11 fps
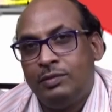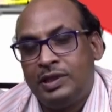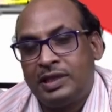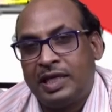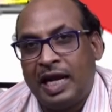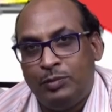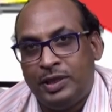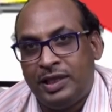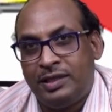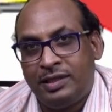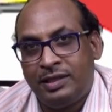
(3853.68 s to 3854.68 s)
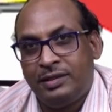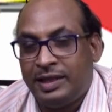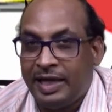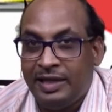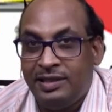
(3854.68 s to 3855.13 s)
scramjet,
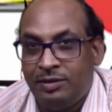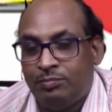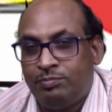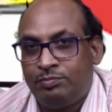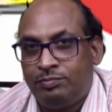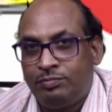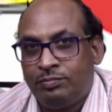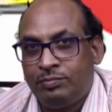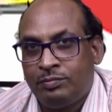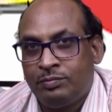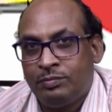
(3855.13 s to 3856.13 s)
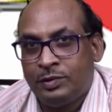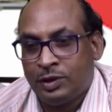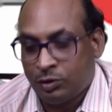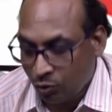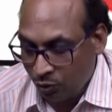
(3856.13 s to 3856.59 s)
that engine.
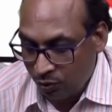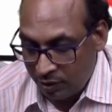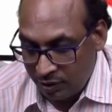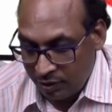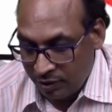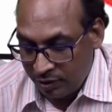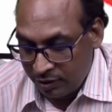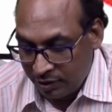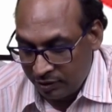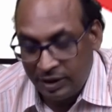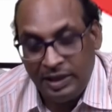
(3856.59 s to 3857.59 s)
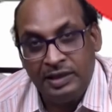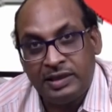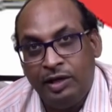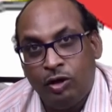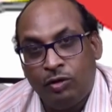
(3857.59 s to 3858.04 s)
So the
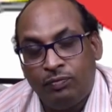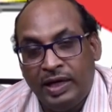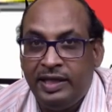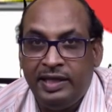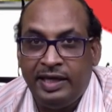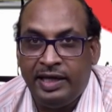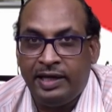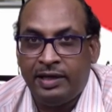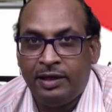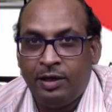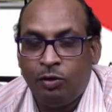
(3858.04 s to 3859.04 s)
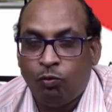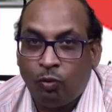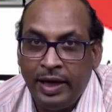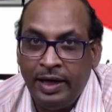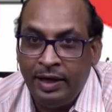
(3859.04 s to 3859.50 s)
design of air intake.
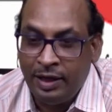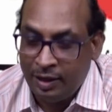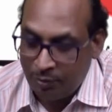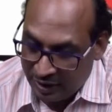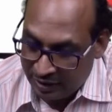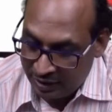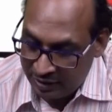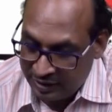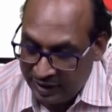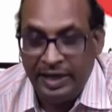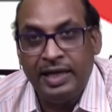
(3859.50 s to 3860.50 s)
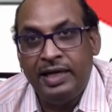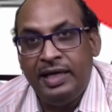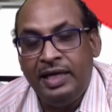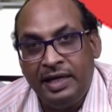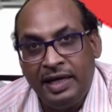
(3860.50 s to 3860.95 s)
Why? Because the air
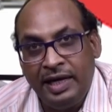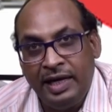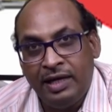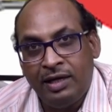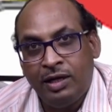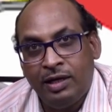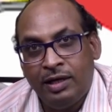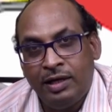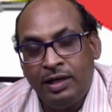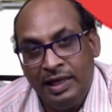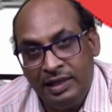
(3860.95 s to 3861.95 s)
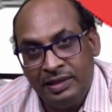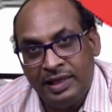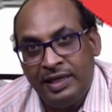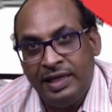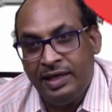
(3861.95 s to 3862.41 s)
intake, in
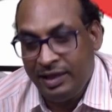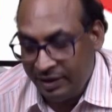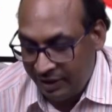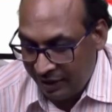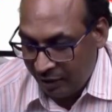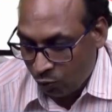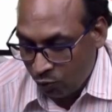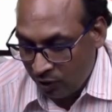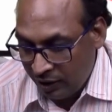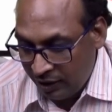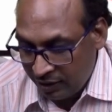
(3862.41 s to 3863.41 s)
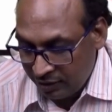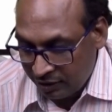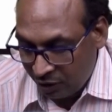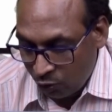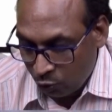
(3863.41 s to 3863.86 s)
that air intake only,
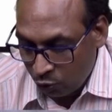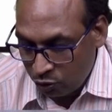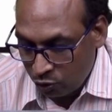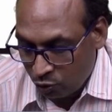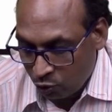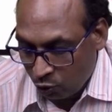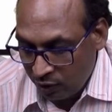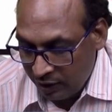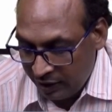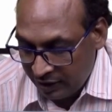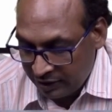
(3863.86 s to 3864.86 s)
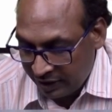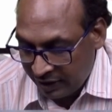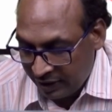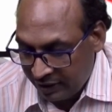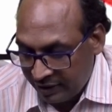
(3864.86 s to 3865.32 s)
the nose cone is
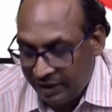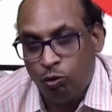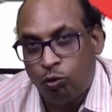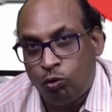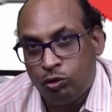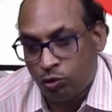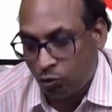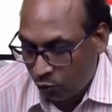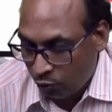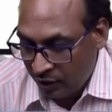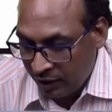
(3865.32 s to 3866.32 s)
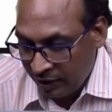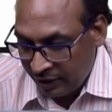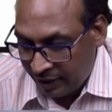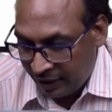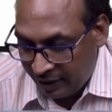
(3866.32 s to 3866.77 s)
there. That nose cone
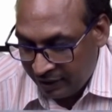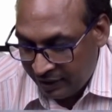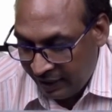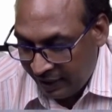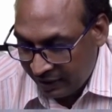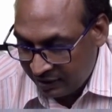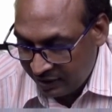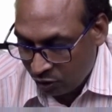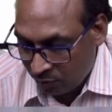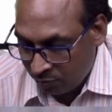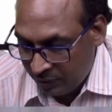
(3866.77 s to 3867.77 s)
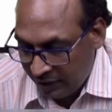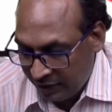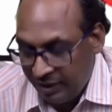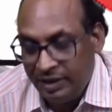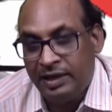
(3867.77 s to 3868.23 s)
and the edges of
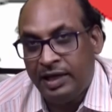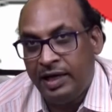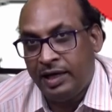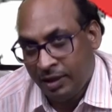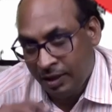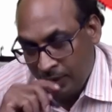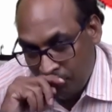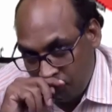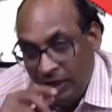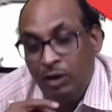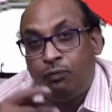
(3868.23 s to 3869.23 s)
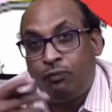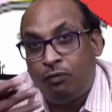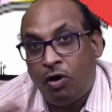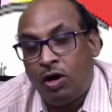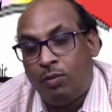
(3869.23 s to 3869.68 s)
the air intake will
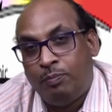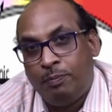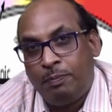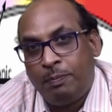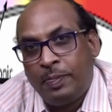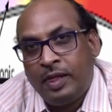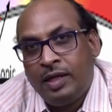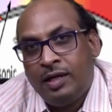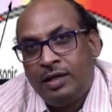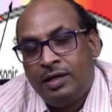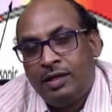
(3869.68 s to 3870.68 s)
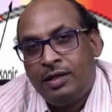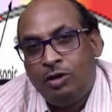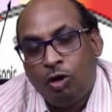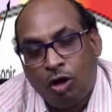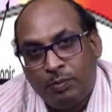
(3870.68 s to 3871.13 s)
form
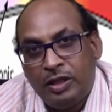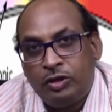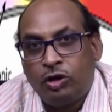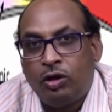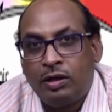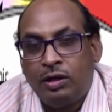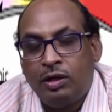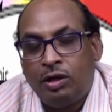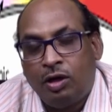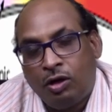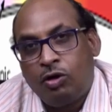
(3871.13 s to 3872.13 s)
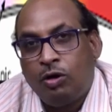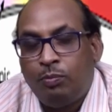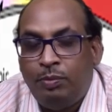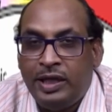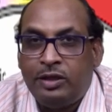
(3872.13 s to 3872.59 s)
normal shock or
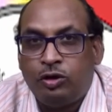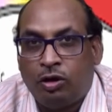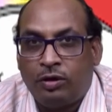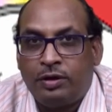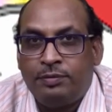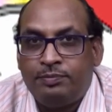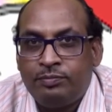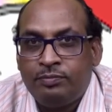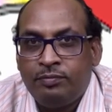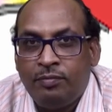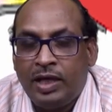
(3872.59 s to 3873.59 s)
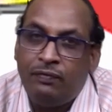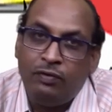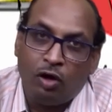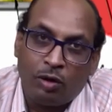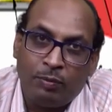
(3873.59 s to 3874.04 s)
oblique shock.
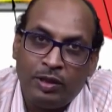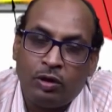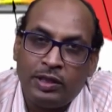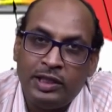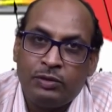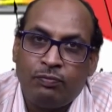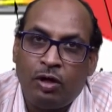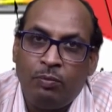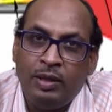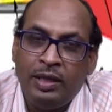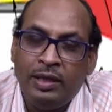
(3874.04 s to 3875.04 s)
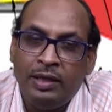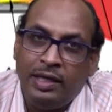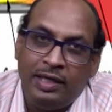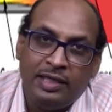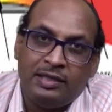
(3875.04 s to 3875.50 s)
If normal shock is formed,
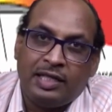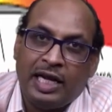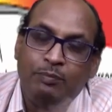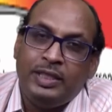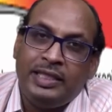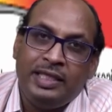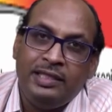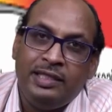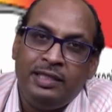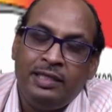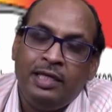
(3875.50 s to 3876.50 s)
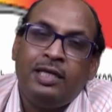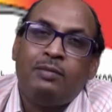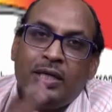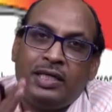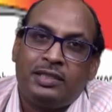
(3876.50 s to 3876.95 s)
it is ramjet engine,
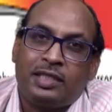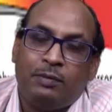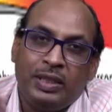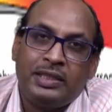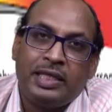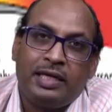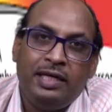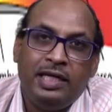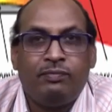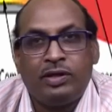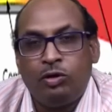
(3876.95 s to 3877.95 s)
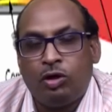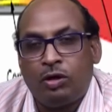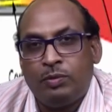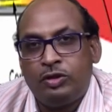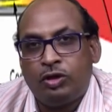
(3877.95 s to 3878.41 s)
because compulsorily after
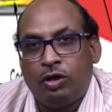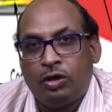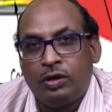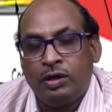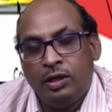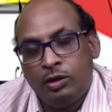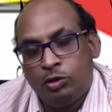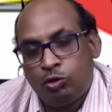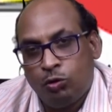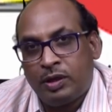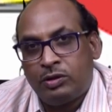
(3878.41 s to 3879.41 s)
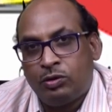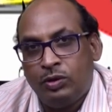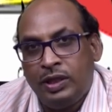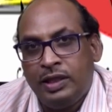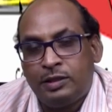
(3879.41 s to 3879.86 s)
normal shock,
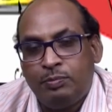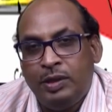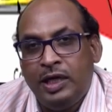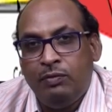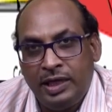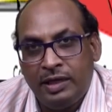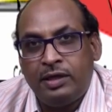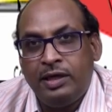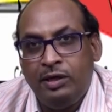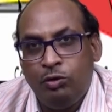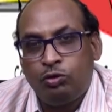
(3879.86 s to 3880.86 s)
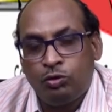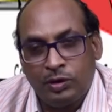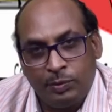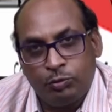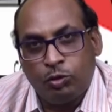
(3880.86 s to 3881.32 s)
supersonic speed will get reduced to
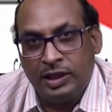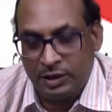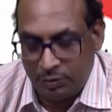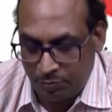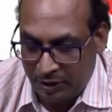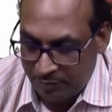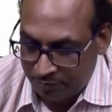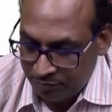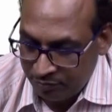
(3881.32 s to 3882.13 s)
subsonic speed.